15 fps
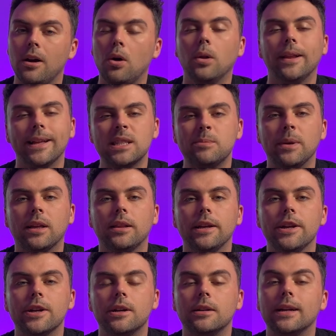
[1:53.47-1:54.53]
let's be
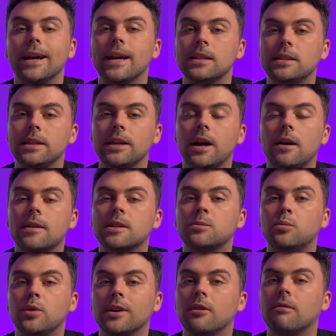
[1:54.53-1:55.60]
clear, SDRs
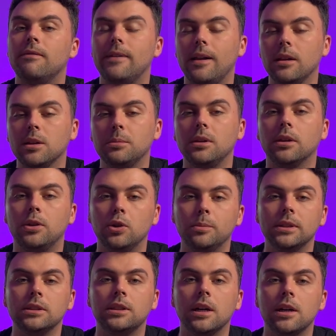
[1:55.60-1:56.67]
bring valuable
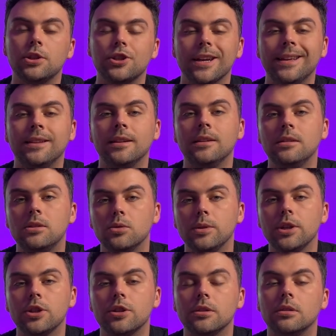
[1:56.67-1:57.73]
human touch and
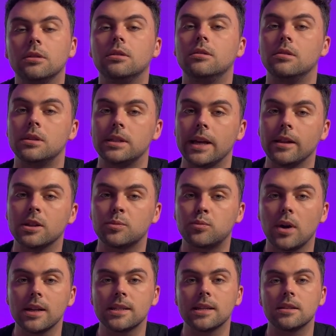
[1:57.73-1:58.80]
intuition to sales
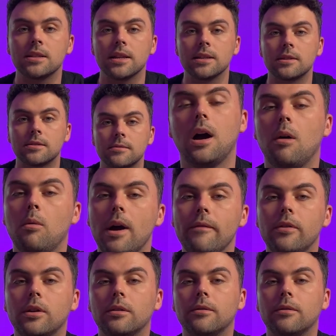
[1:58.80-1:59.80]
processes. However,